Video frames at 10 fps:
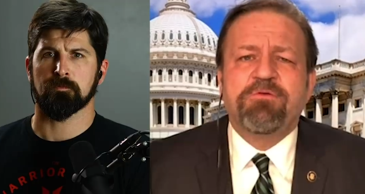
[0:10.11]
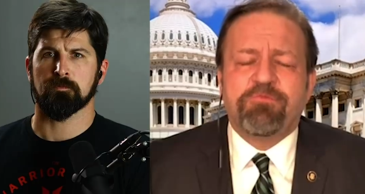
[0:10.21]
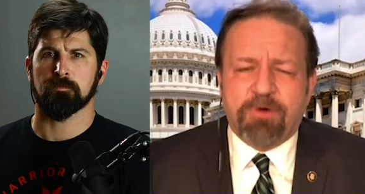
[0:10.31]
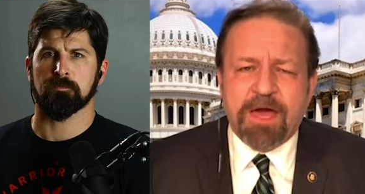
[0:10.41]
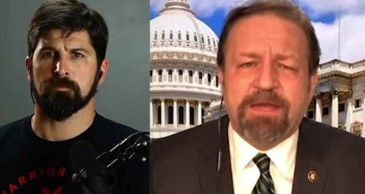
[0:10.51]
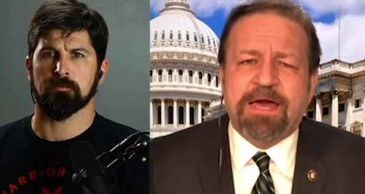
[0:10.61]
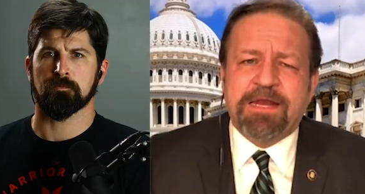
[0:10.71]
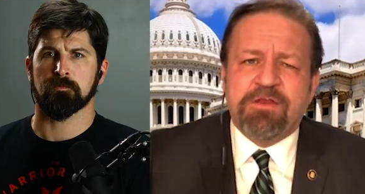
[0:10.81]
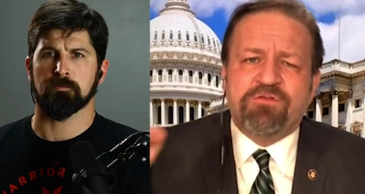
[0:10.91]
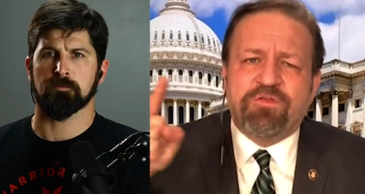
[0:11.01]
Speaker 1: right, and
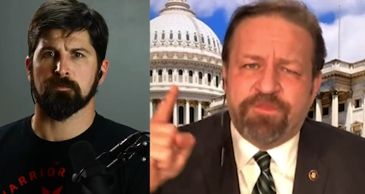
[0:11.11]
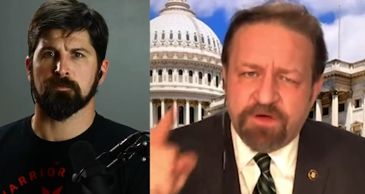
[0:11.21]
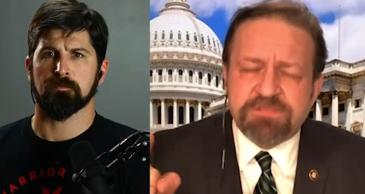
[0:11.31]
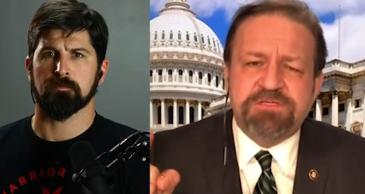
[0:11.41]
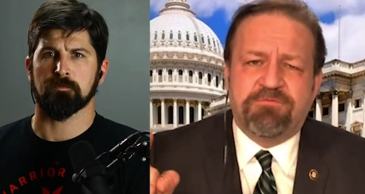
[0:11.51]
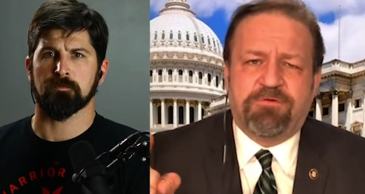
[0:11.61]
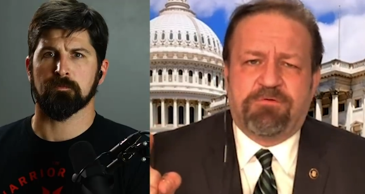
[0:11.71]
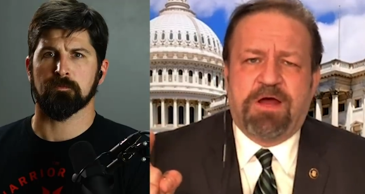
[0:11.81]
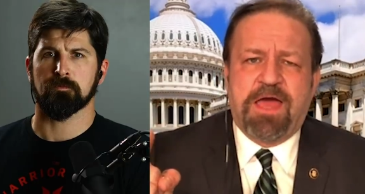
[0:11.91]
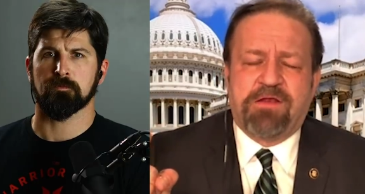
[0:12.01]
it is the civil
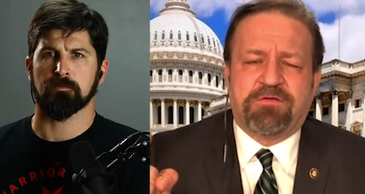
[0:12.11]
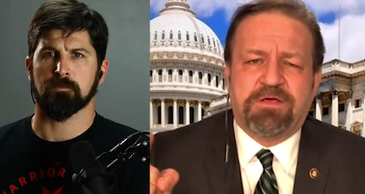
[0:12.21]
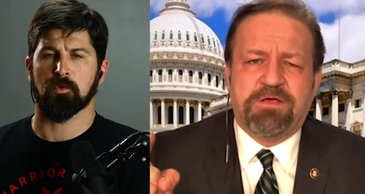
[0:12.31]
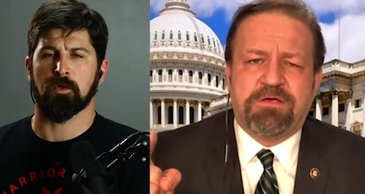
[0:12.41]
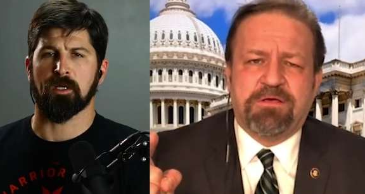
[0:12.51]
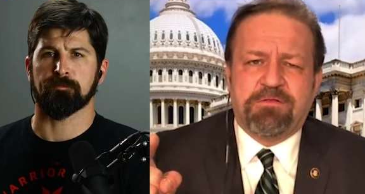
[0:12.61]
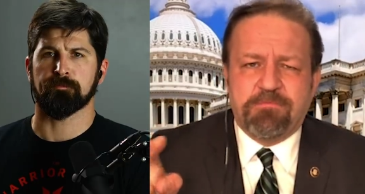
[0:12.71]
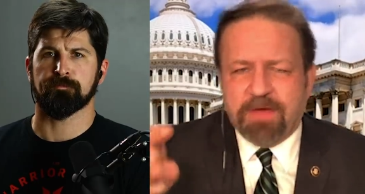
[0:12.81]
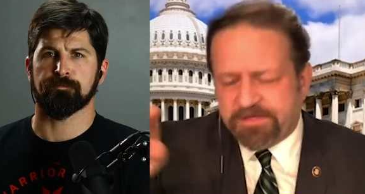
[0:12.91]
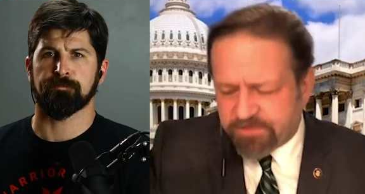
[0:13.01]
right, right. that
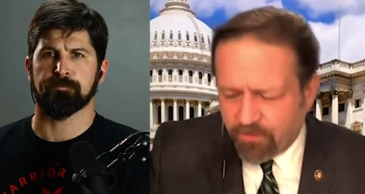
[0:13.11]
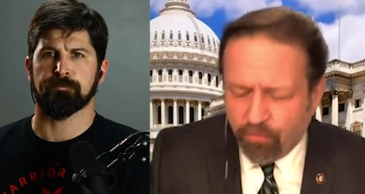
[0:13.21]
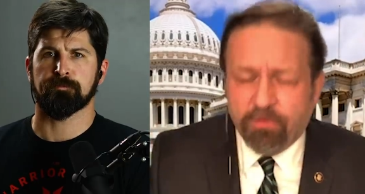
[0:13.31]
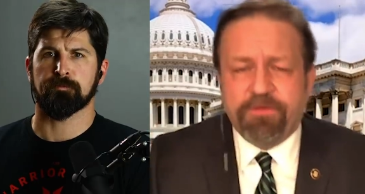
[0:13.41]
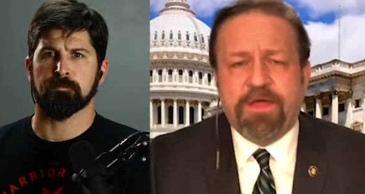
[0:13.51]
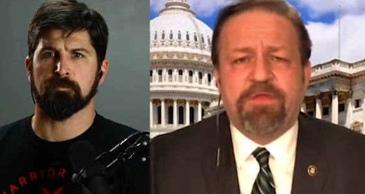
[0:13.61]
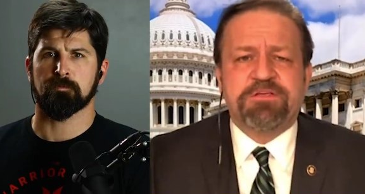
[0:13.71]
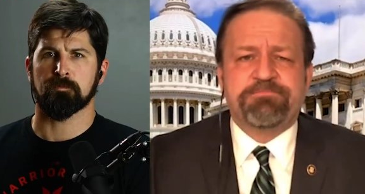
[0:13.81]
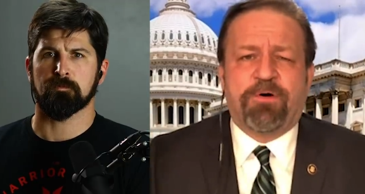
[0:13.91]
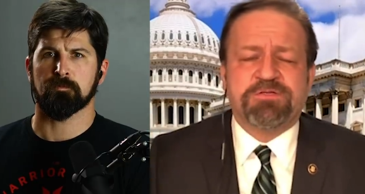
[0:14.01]
makes all the
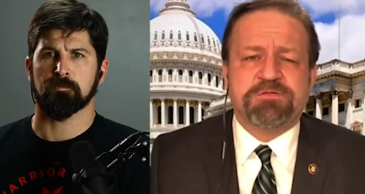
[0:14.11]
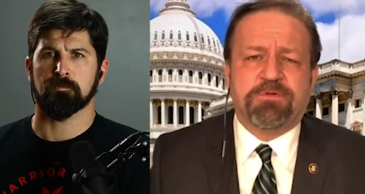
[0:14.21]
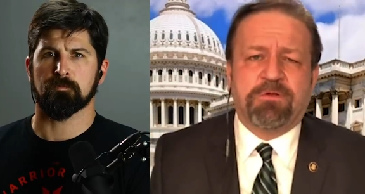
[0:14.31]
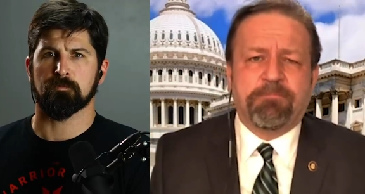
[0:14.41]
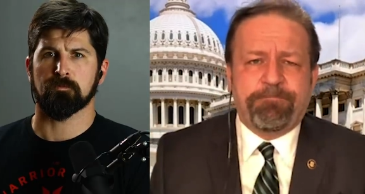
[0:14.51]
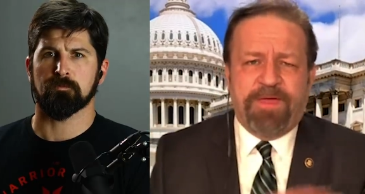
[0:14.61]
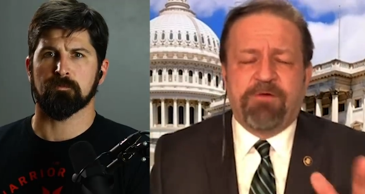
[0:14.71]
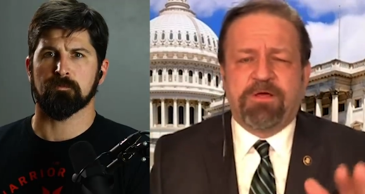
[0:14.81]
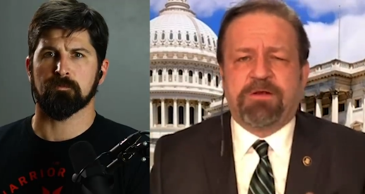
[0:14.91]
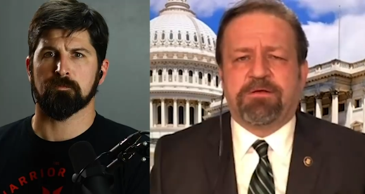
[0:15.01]
others possible,
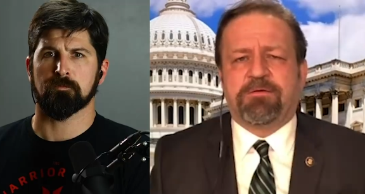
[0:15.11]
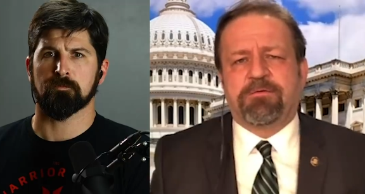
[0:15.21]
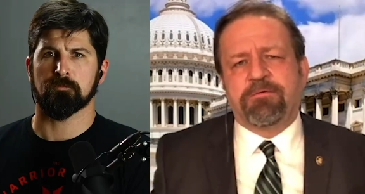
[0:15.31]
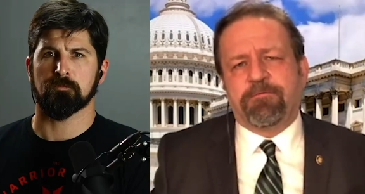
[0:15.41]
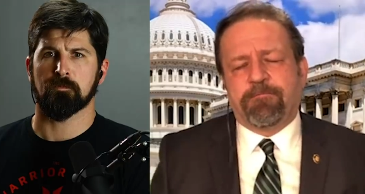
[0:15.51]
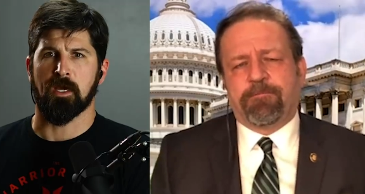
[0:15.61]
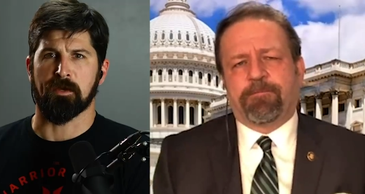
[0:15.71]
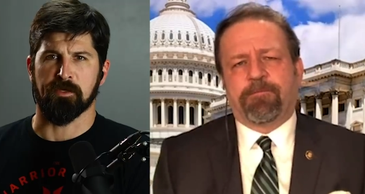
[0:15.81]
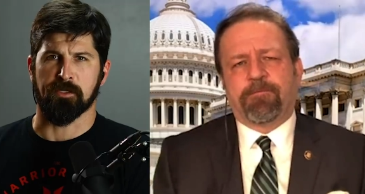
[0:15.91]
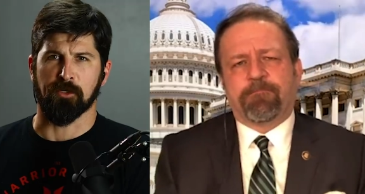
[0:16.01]
period.
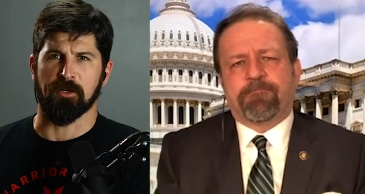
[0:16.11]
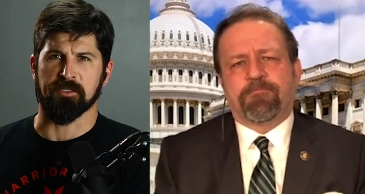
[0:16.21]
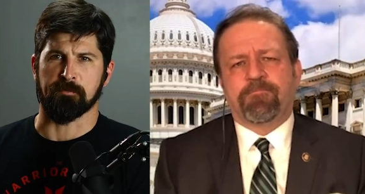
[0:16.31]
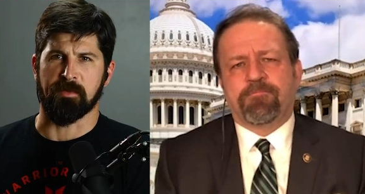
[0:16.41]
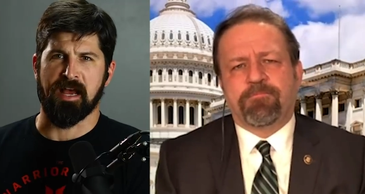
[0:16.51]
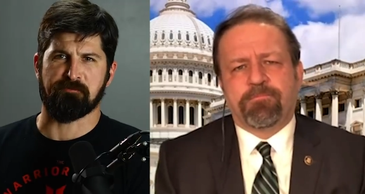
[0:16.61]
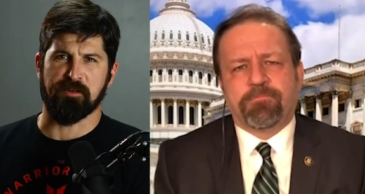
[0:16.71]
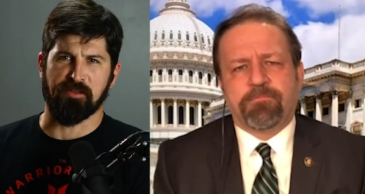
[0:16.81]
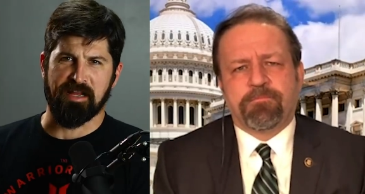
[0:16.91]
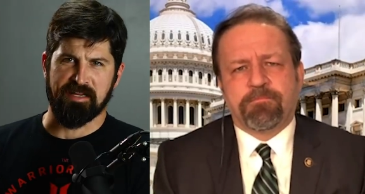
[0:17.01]
Speaker 2: I think you're awesome. I
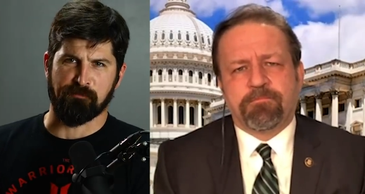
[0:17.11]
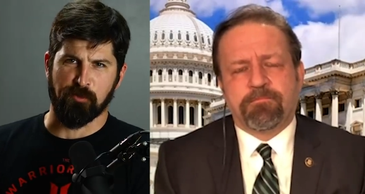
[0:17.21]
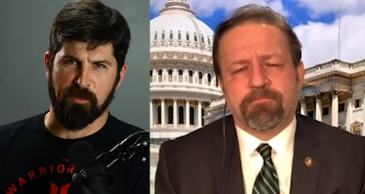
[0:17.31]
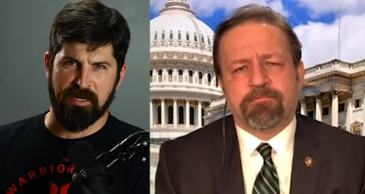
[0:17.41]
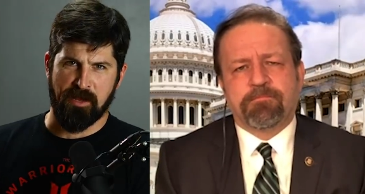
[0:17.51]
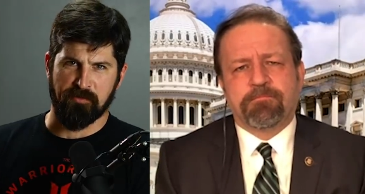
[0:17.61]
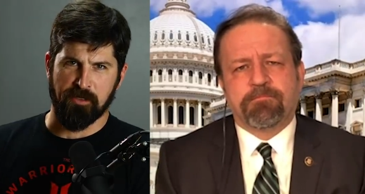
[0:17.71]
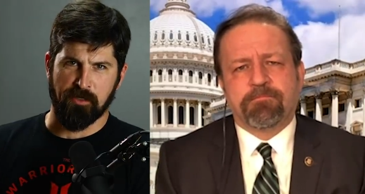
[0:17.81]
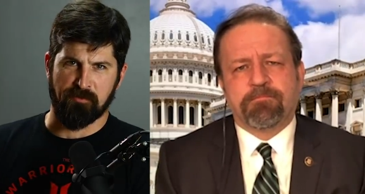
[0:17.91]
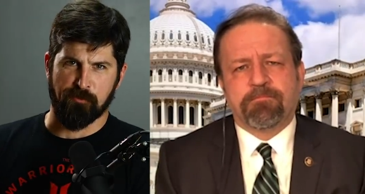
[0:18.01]
feel like everyone out
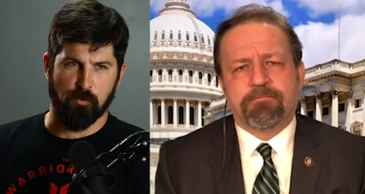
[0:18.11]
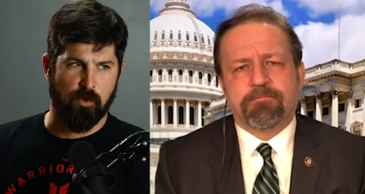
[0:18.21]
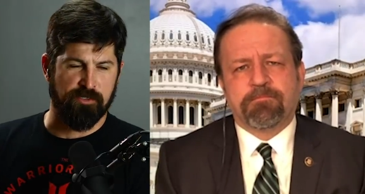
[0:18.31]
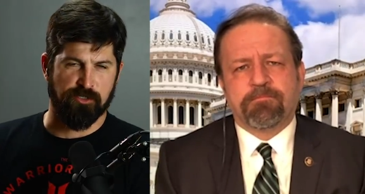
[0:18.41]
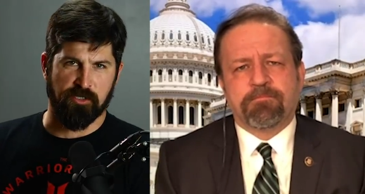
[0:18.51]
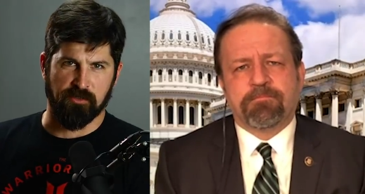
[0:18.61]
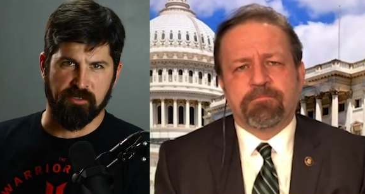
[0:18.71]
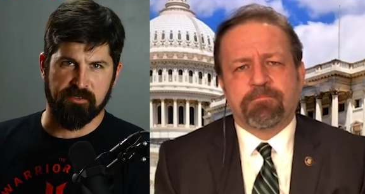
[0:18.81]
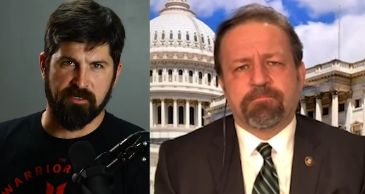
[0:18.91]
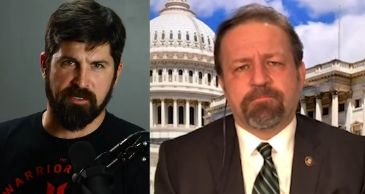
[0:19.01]
there, if you're watching or
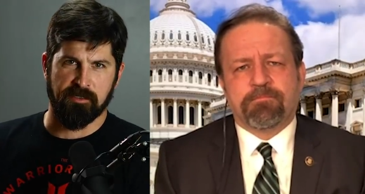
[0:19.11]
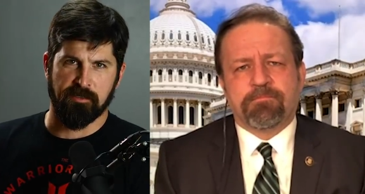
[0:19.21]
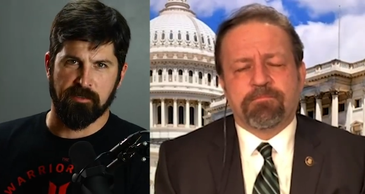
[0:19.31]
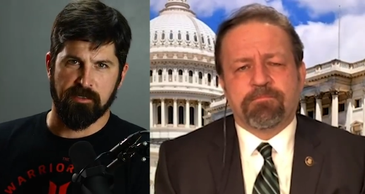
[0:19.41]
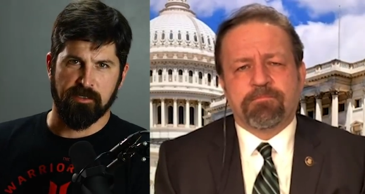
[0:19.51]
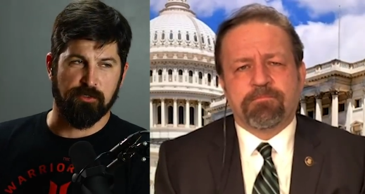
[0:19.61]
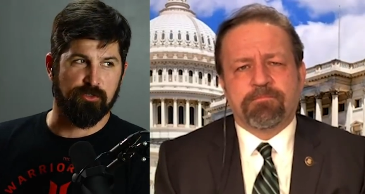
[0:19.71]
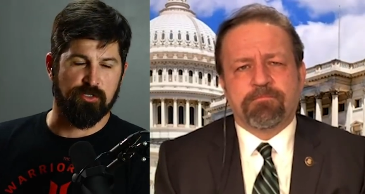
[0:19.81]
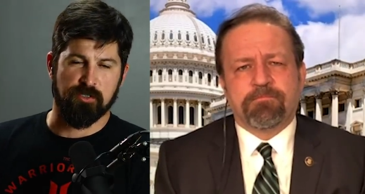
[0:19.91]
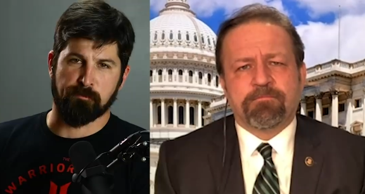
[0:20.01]
listening, you
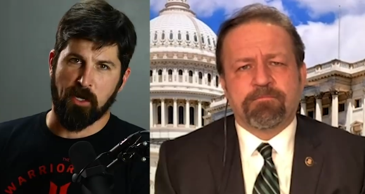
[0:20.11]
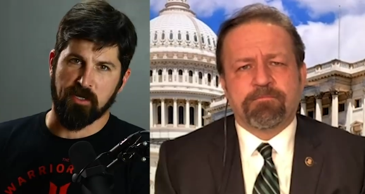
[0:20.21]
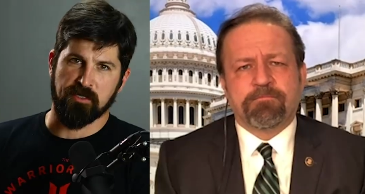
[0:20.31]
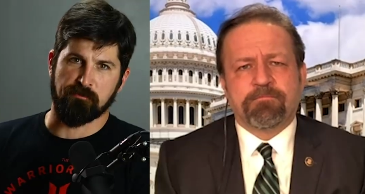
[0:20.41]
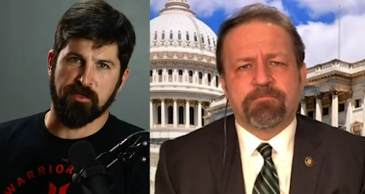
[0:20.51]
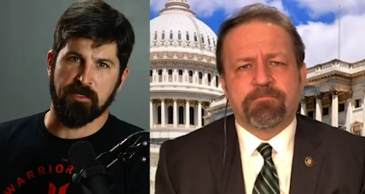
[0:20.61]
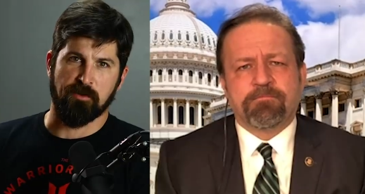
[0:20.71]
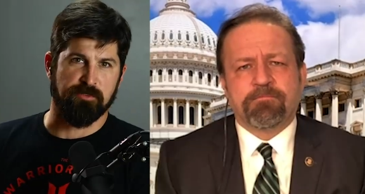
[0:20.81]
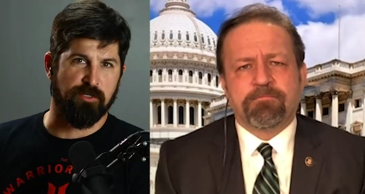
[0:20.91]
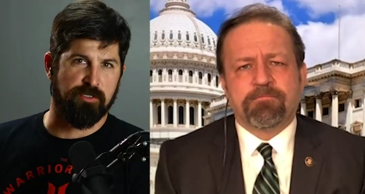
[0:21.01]
should just pause the
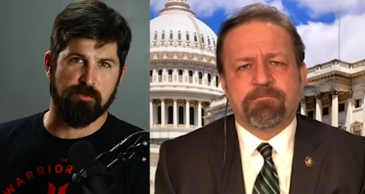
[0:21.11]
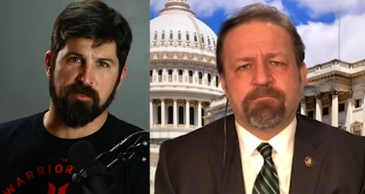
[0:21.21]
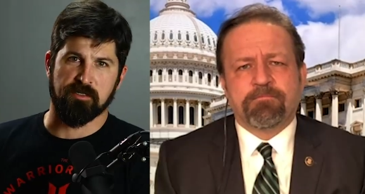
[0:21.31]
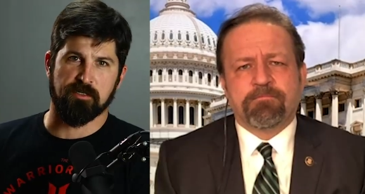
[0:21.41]
video and just do a